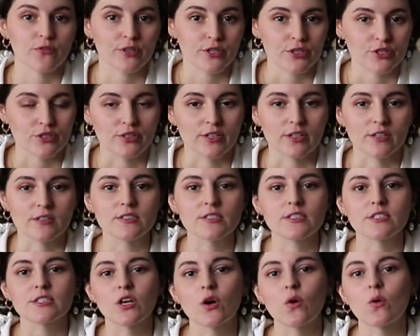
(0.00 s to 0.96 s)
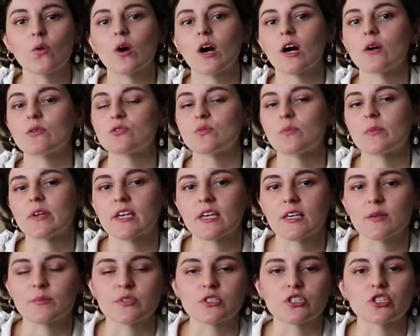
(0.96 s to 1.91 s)
Professionals know how
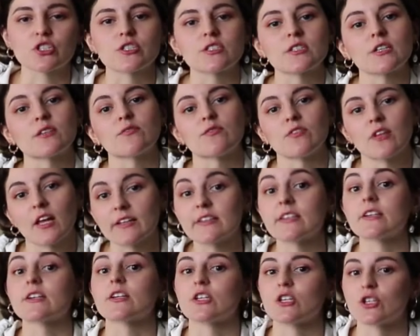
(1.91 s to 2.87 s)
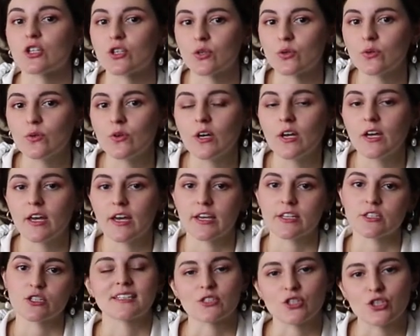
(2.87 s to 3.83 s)
to make images that flatter you
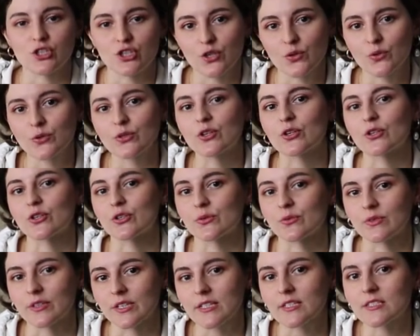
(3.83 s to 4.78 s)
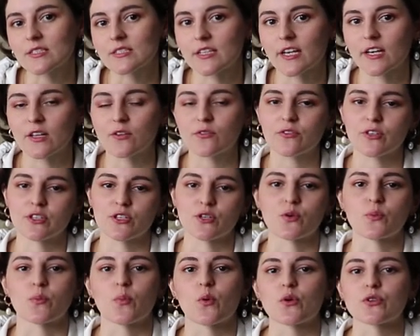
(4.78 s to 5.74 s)
and can show your unique
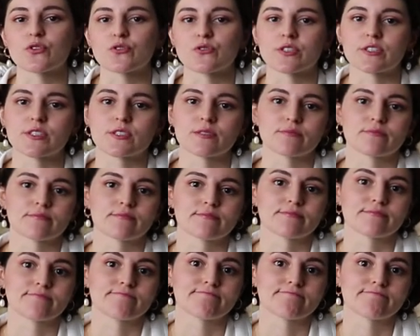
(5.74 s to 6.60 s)
self in your portrait.